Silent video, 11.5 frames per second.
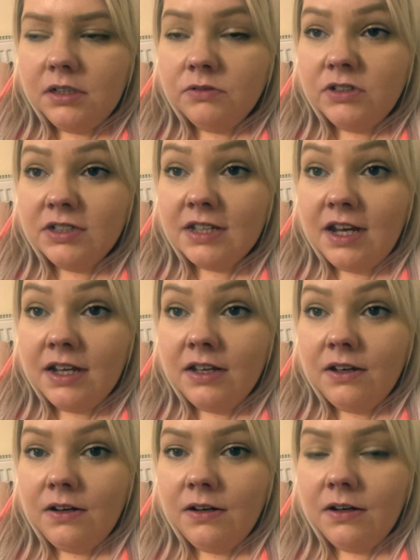just sat
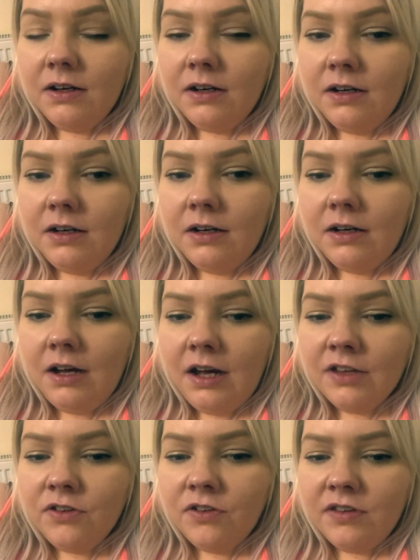here.
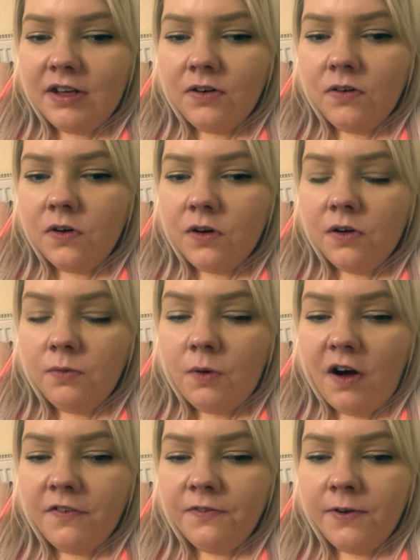I just had a look at
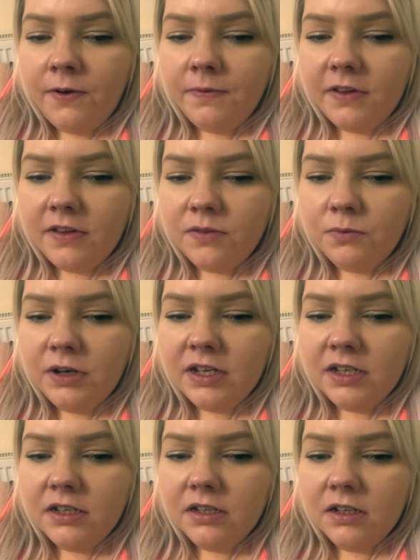what I filmed this
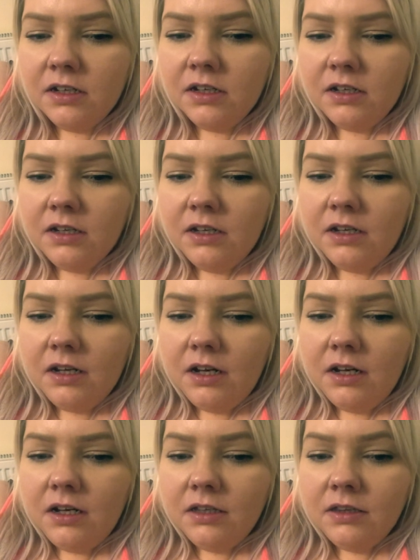week.
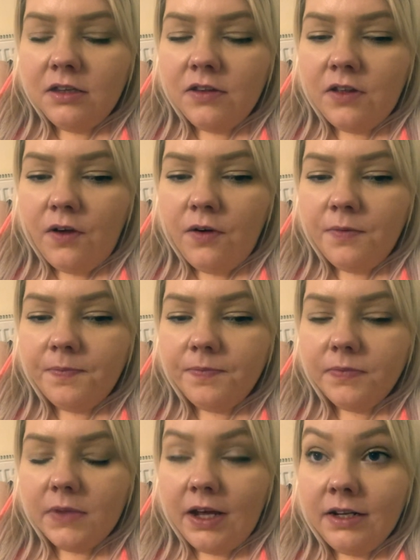
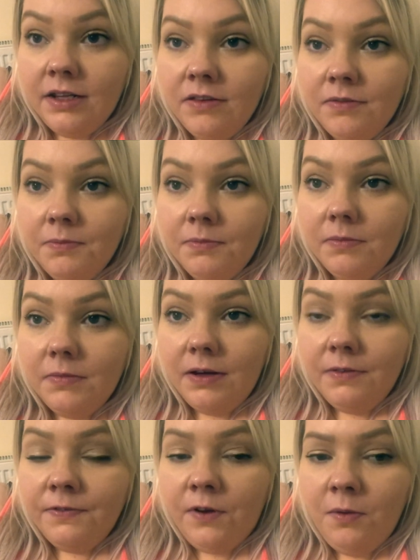I did some
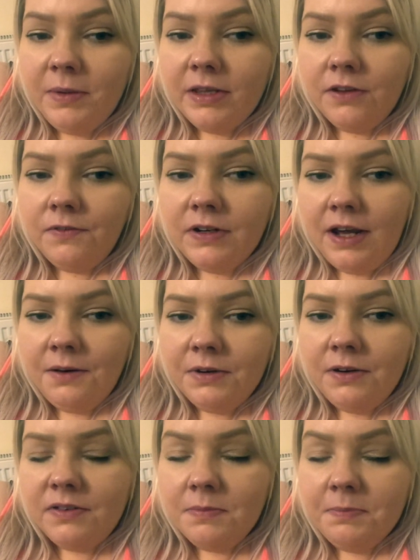filming the other night
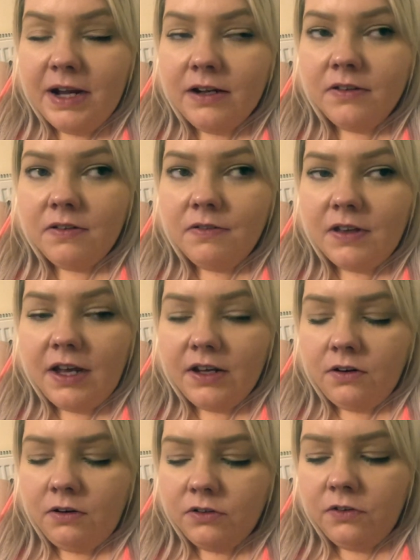when I was in bed, because I was
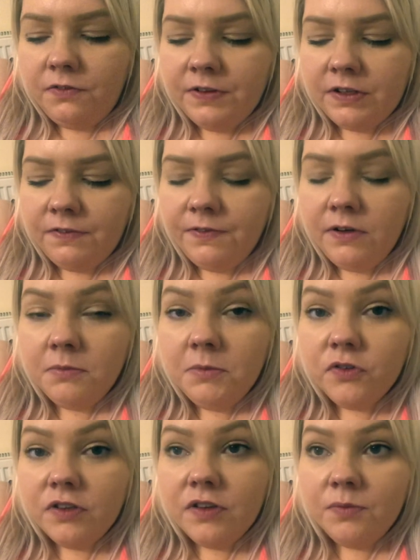like, oh, I don't think I film
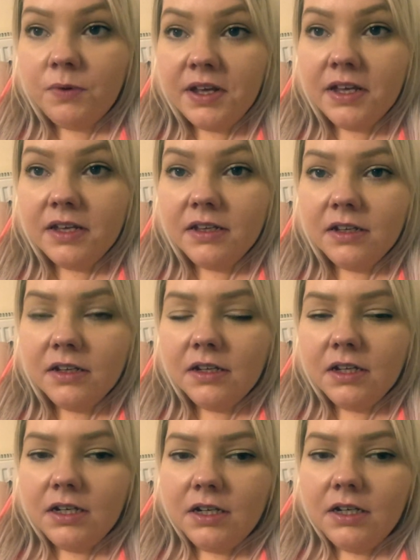much this week,
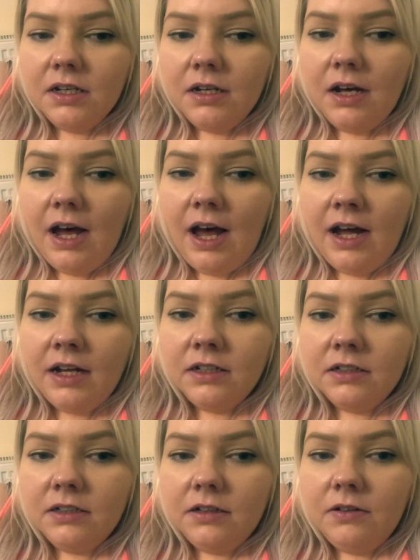
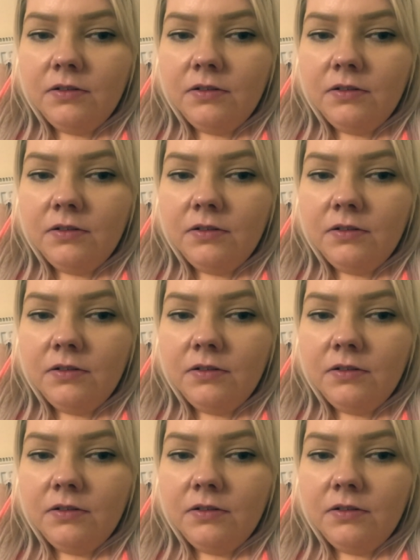and